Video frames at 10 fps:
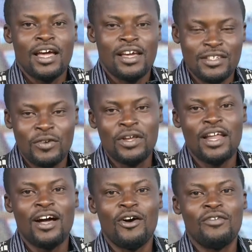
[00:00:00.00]
He's the
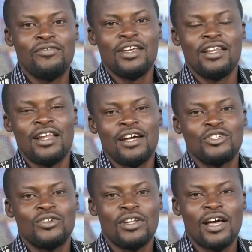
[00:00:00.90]
winner of the
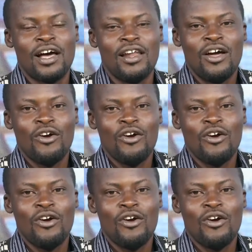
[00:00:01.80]
National